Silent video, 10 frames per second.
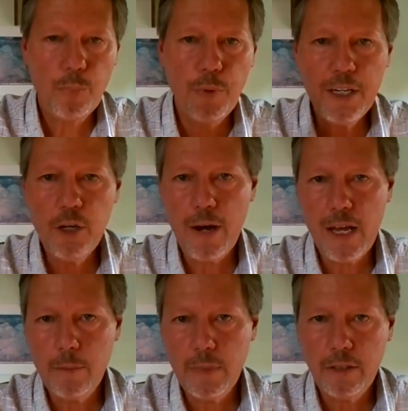Bring your
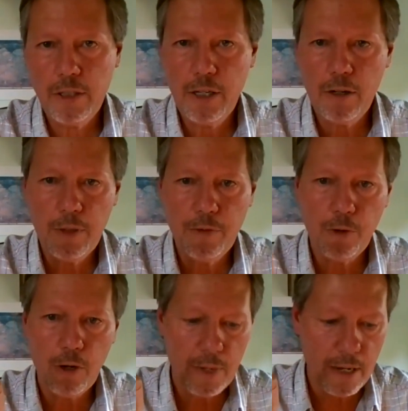enemies here
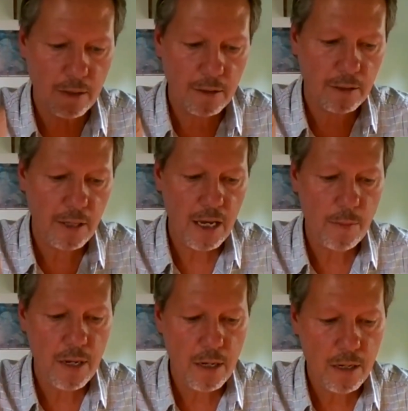before me and
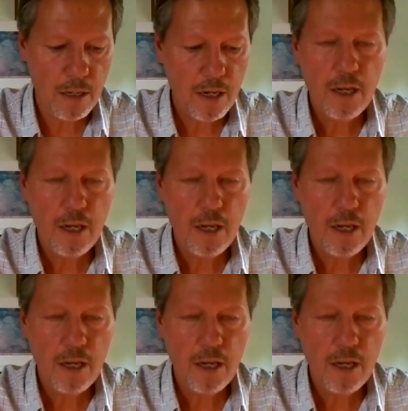slay me.